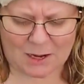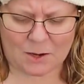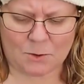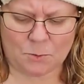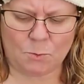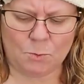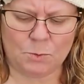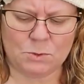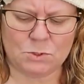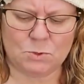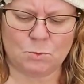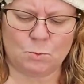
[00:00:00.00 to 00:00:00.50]

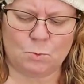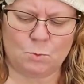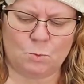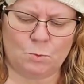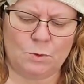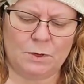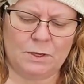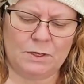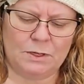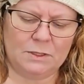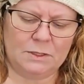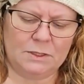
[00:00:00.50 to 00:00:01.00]
was
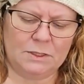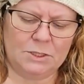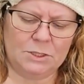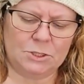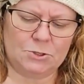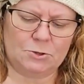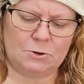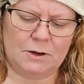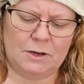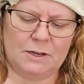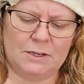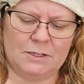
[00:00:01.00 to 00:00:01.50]
really
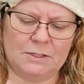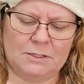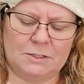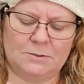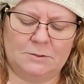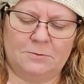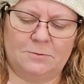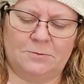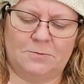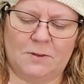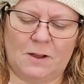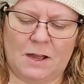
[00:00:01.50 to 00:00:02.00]
trying to
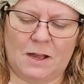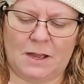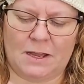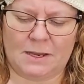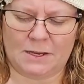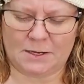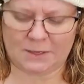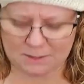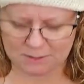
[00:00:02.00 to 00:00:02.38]
find